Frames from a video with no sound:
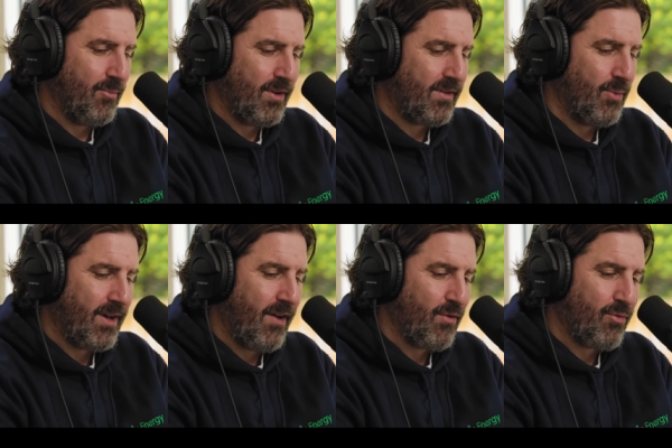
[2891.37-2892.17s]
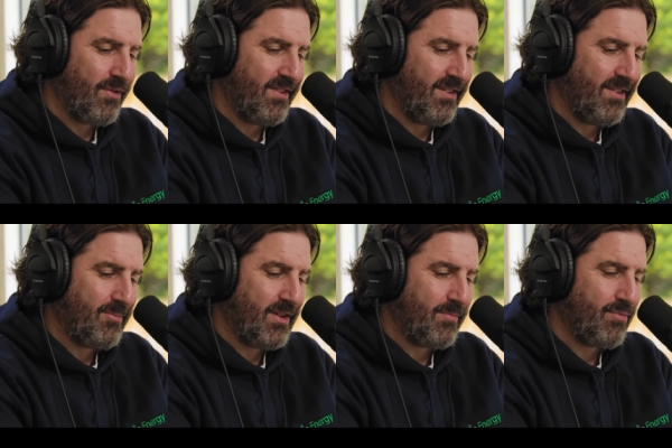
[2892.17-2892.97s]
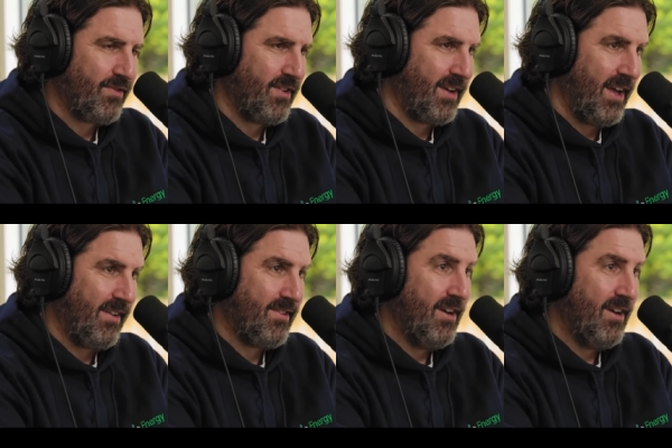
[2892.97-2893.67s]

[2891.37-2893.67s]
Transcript: we cover a broad set of subjects, broad set of guests.